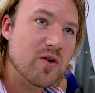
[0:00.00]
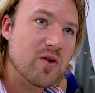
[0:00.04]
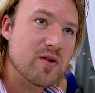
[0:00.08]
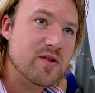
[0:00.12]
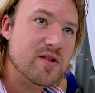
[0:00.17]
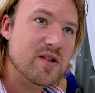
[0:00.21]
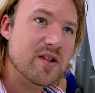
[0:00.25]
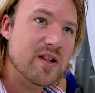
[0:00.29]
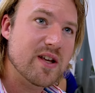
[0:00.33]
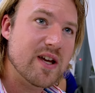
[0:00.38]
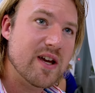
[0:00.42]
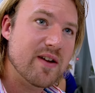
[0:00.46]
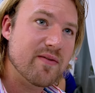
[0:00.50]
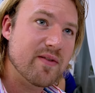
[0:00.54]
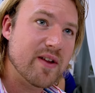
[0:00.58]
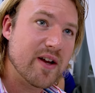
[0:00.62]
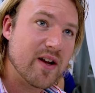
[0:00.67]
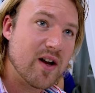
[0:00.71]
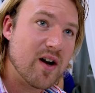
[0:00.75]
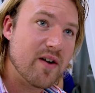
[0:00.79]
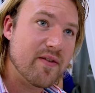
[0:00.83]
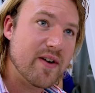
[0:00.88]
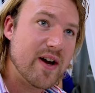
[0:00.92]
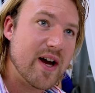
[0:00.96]
course of the
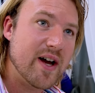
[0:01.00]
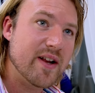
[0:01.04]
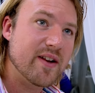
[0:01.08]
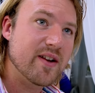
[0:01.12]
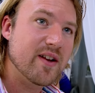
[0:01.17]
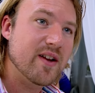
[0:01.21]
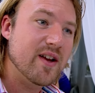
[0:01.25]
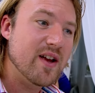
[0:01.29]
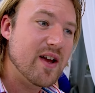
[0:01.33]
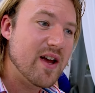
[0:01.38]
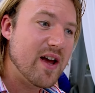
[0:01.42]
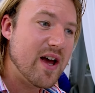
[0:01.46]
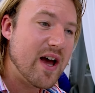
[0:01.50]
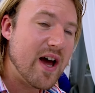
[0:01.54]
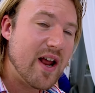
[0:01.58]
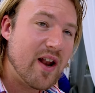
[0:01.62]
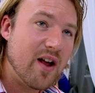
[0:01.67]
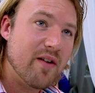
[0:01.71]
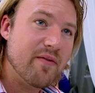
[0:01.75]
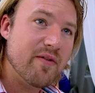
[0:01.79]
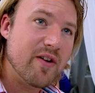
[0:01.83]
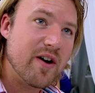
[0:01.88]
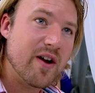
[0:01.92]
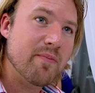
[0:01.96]
evening I've had, and
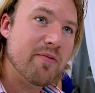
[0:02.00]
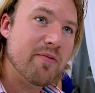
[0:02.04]
I'm very